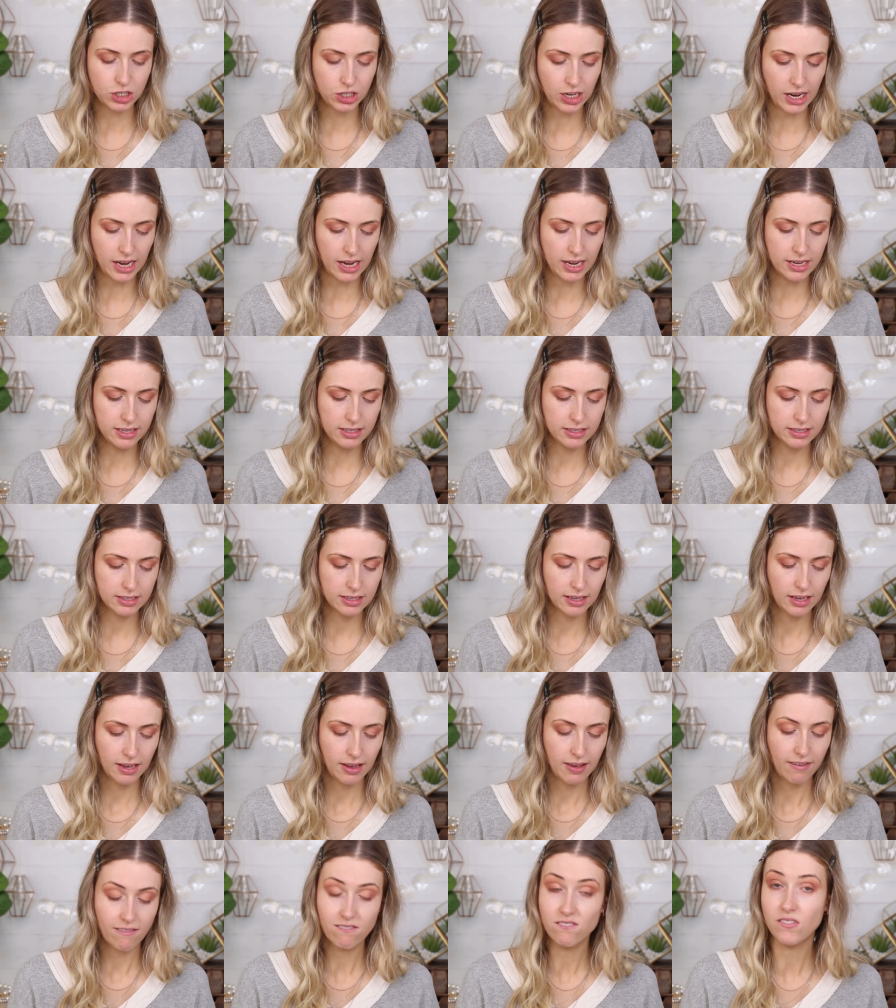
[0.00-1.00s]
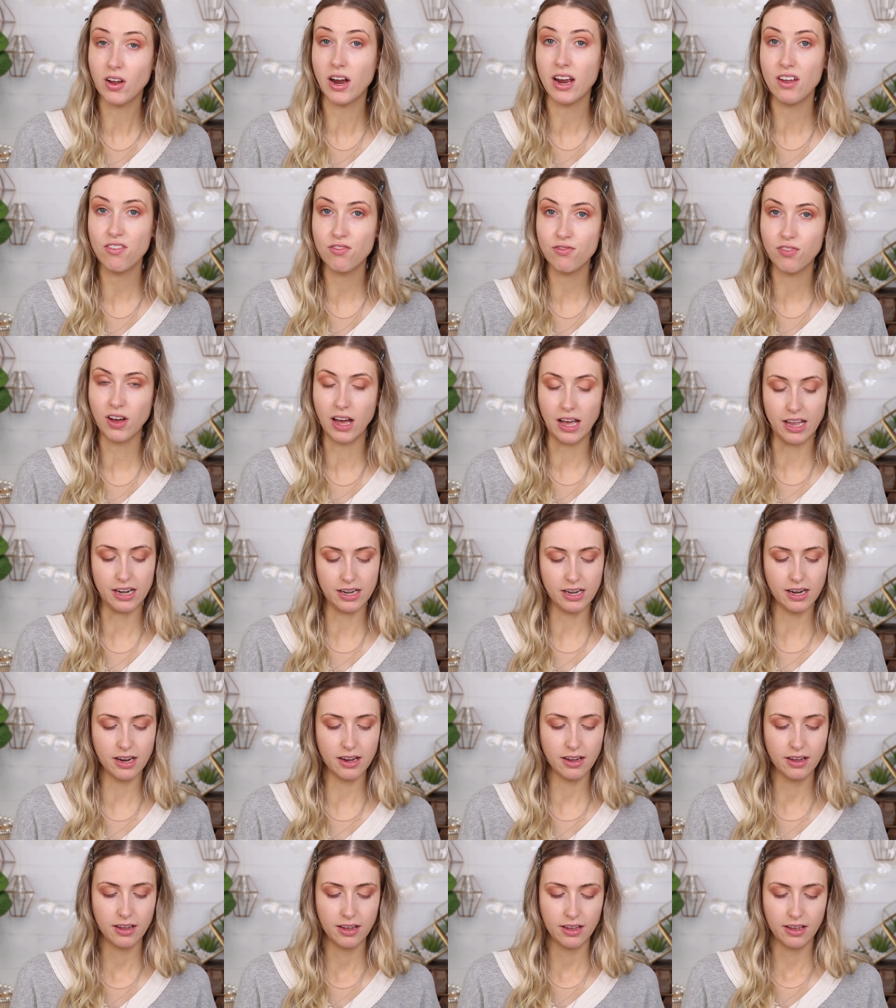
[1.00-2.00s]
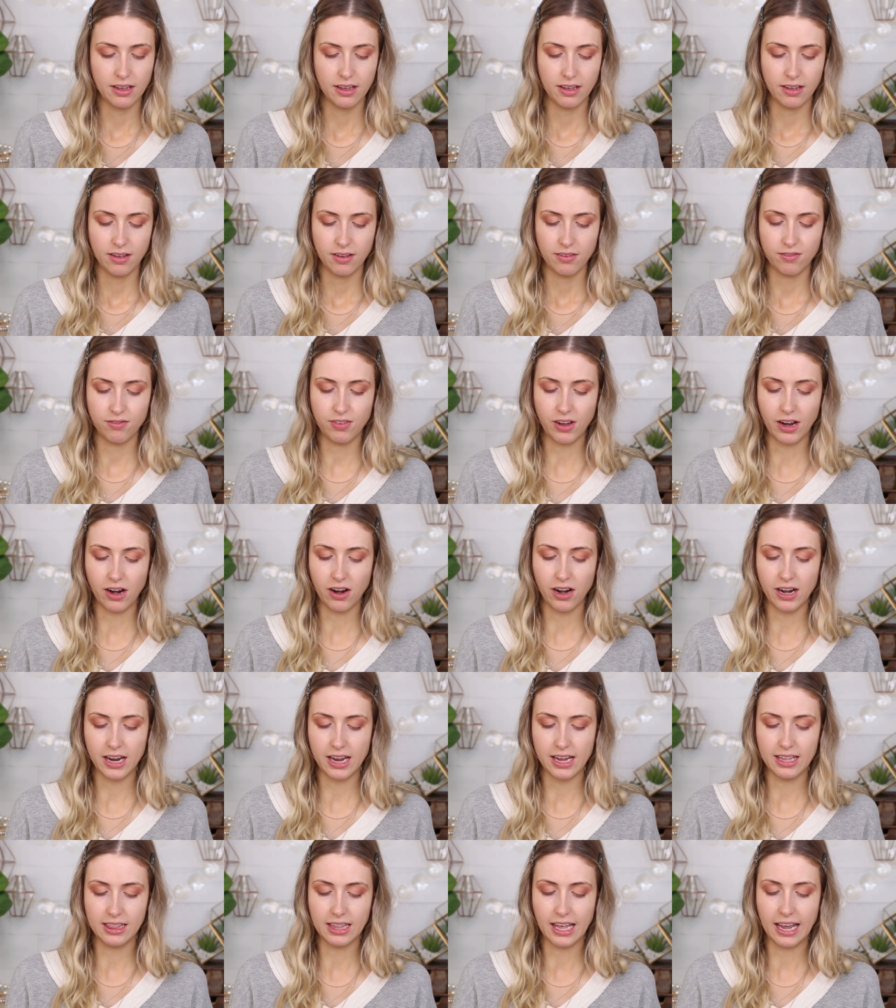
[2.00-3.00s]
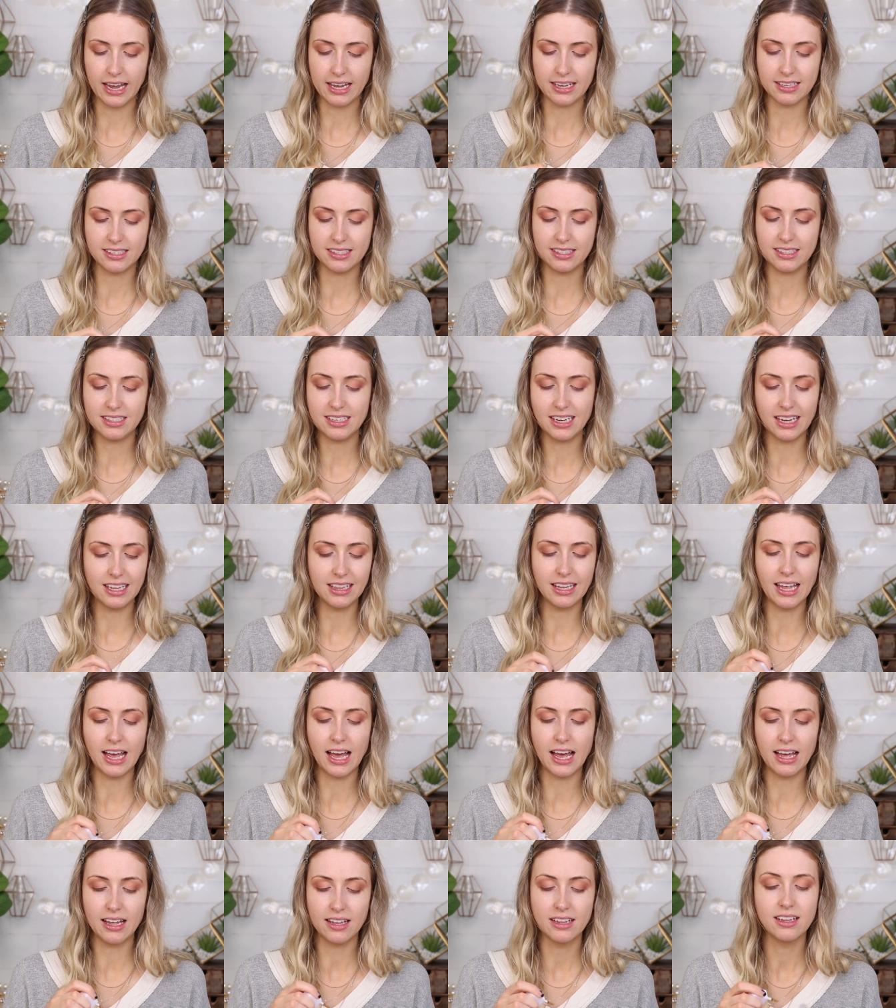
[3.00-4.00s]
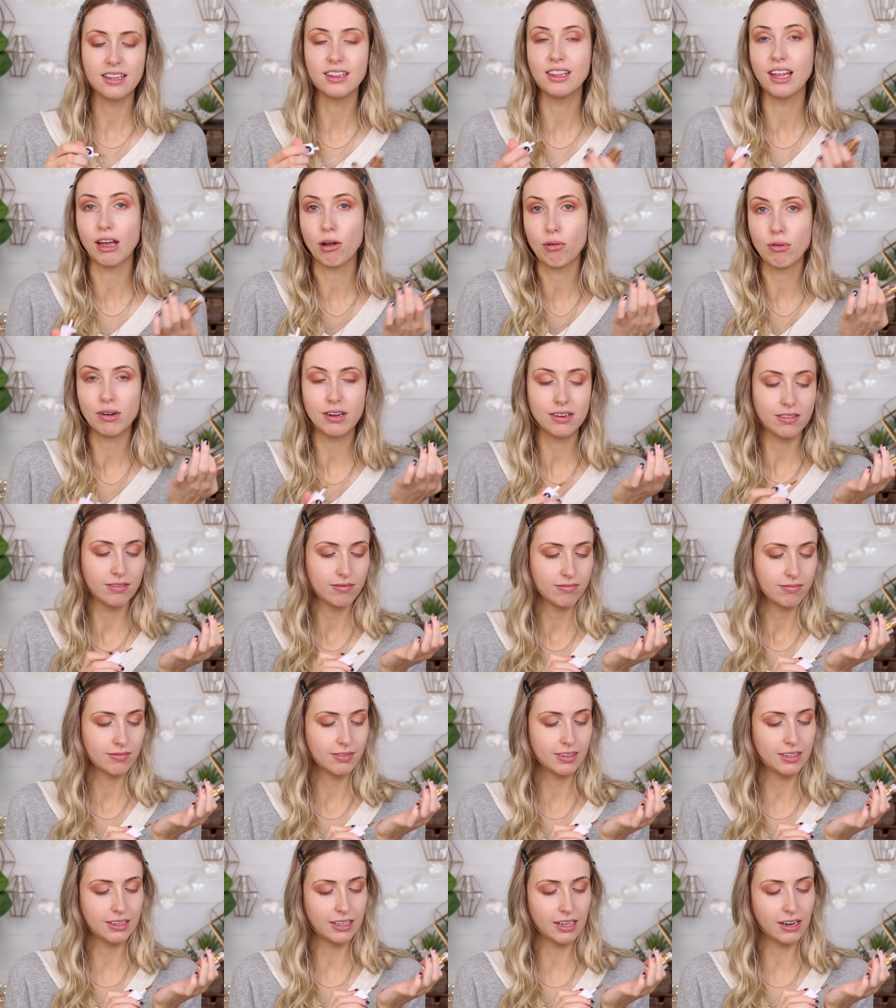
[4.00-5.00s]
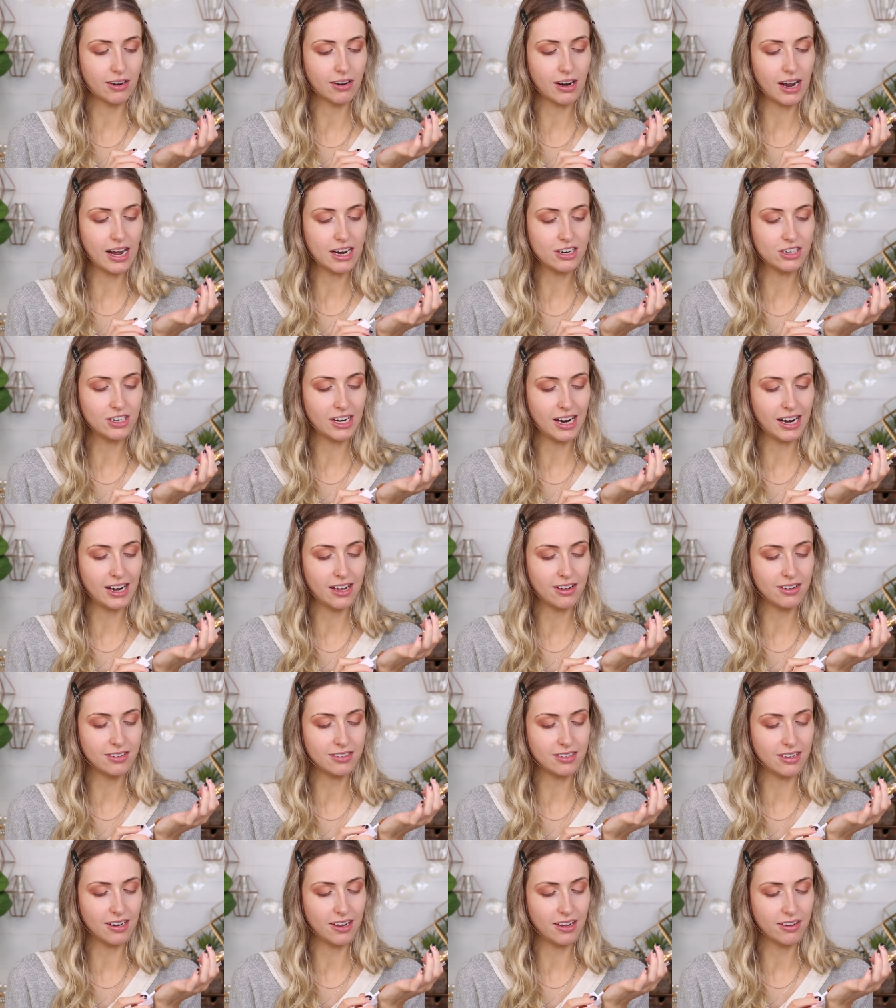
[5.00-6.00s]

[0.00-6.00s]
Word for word: shades. Very fun. Very like Stila liquid glitter eyeshadows, you